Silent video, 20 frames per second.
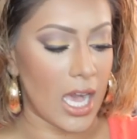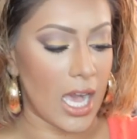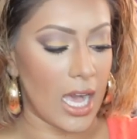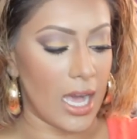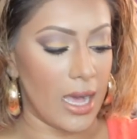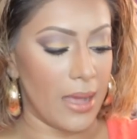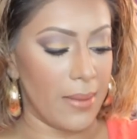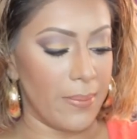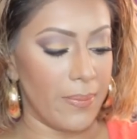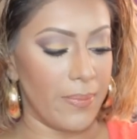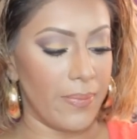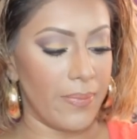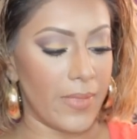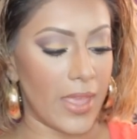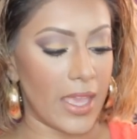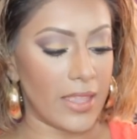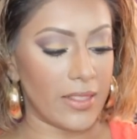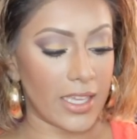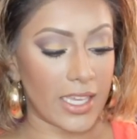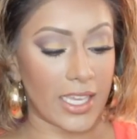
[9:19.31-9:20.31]
And
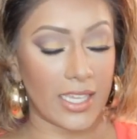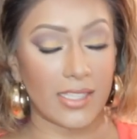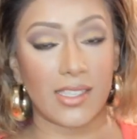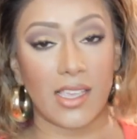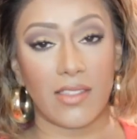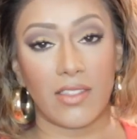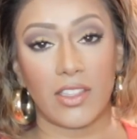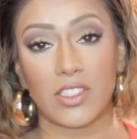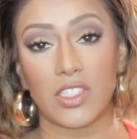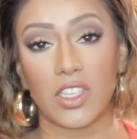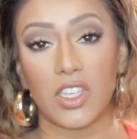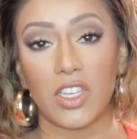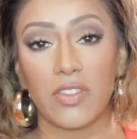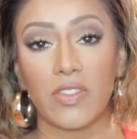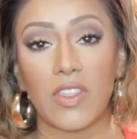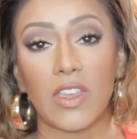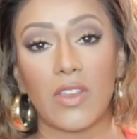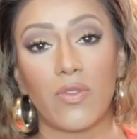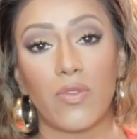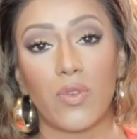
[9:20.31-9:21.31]
like I said, that's a good
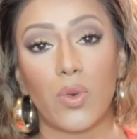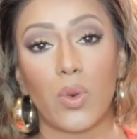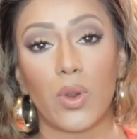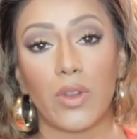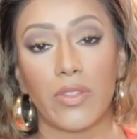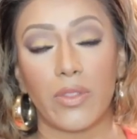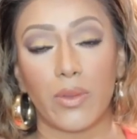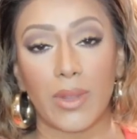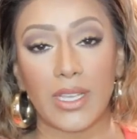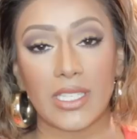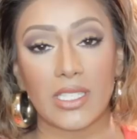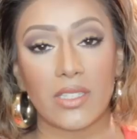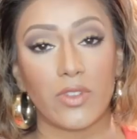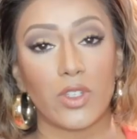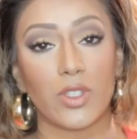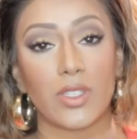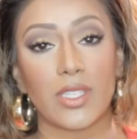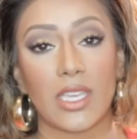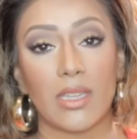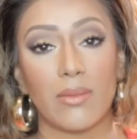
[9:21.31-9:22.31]
thing for the rest of
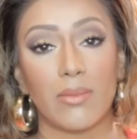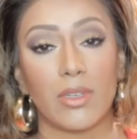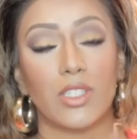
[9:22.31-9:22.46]
your skin,